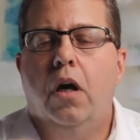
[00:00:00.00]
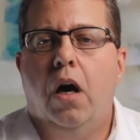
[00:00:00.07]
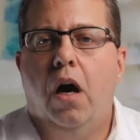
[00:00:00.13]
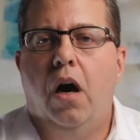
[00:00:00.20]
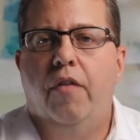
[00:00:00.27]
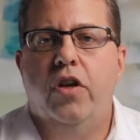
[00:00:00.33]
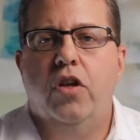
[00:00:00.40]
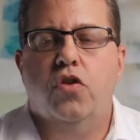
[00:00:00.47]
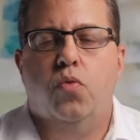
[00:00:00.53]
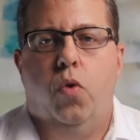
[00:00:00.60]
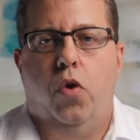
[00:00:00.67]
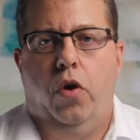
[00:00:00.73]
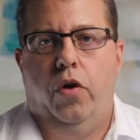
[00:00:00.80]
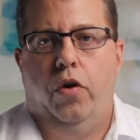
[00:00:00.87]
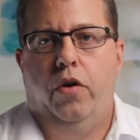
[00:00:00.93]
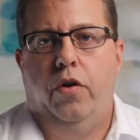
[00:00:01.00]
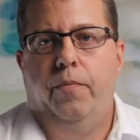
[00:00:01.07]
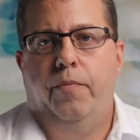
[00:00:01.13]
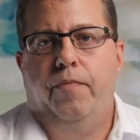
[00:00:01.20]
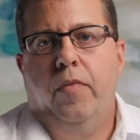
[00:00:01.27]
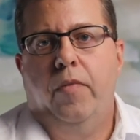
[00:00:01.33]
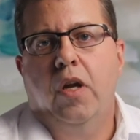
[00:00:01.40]
of his word.
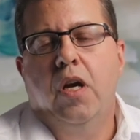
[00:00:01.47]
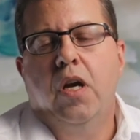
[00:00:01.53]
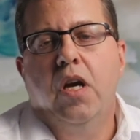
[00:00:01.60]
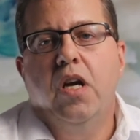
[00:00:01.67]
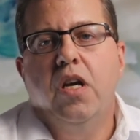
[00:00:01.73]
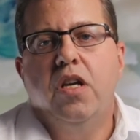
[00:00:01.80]
You